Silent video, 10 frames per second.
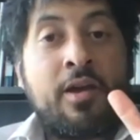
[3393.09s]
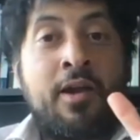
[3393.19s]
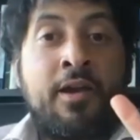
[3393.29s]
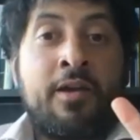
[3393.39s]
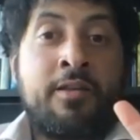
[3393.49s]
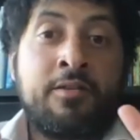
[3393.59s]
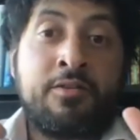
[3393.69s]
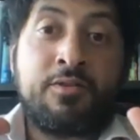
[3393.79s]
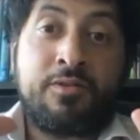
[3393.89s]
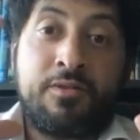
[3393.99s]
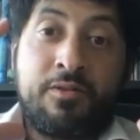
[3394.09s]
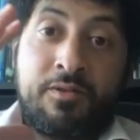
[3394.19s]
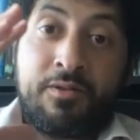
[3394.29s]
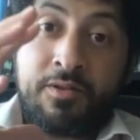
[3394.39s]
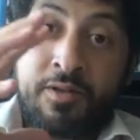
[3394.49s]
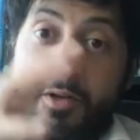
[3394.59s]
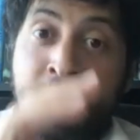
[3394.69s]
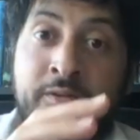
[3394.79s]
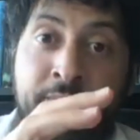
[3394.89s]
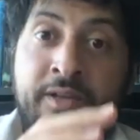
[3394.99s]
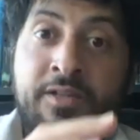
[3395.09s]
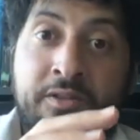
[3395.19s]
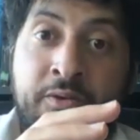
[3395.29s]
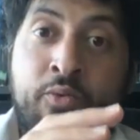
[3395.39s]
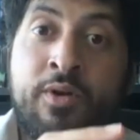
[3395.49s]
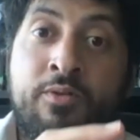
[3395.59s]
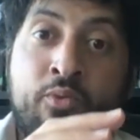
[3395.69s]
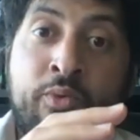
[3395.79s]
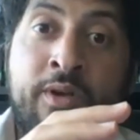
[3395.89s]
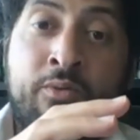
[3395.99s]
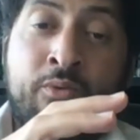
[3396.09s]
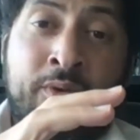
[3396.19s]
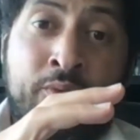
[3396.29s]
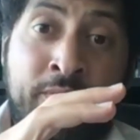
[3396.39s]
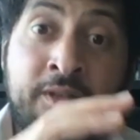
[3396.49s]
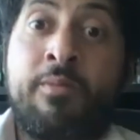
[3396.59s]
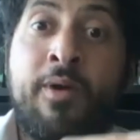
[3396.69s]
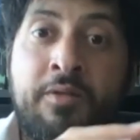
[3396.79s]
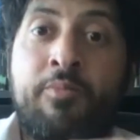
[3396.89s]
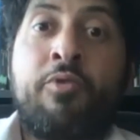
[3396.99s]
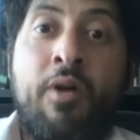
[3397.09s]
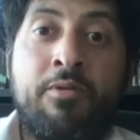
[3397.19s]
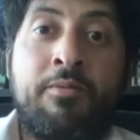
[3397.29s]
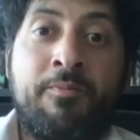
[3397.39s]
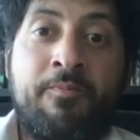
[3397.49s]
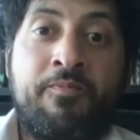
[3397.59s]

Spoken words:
And here is basically what we did about the problem.